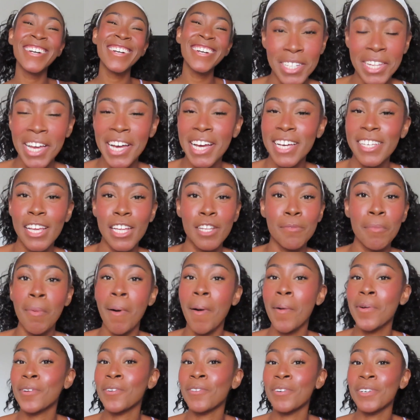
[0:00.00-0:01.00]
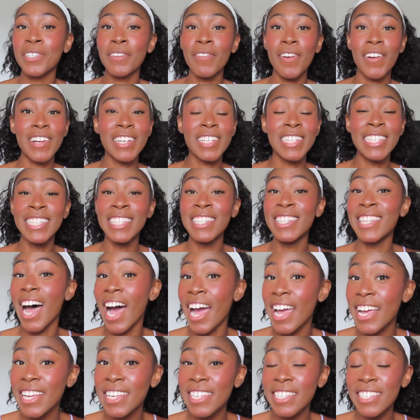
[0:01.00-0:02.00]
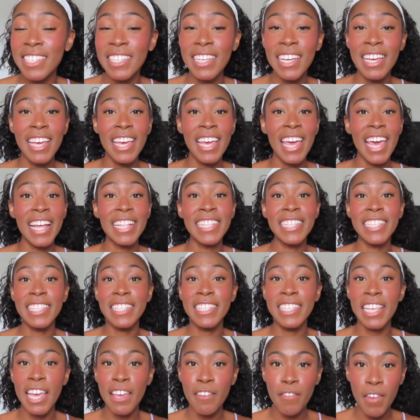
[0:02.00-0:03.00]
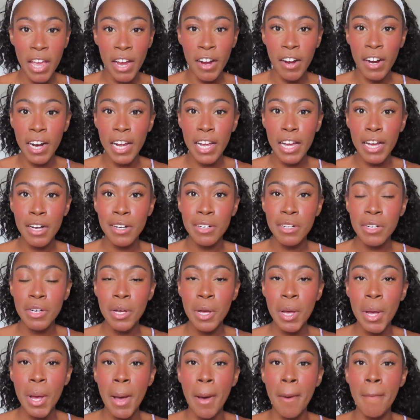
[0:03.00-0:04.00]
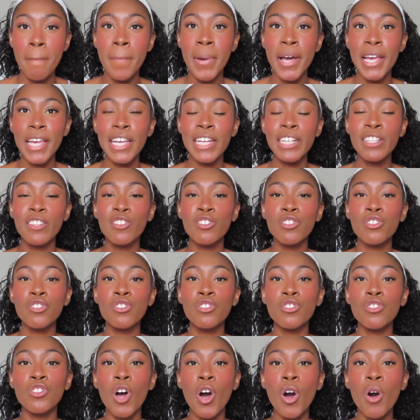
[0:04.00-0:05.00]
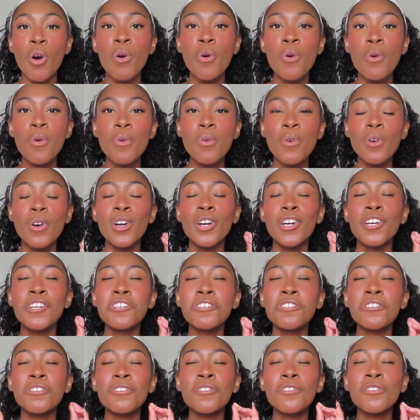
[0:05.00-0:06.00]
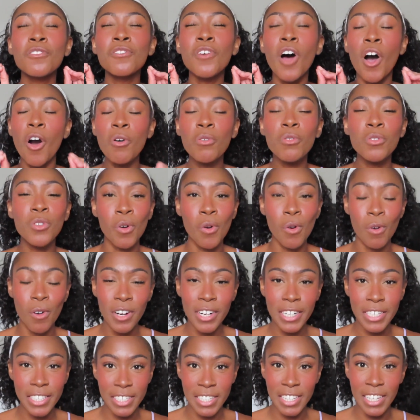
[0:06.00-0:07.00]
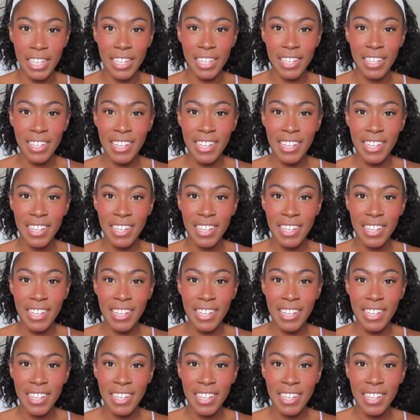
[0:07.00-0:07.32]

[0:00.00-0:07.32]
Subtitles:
Like I said, Poblado is a very nice and safe area, but it's so touristy.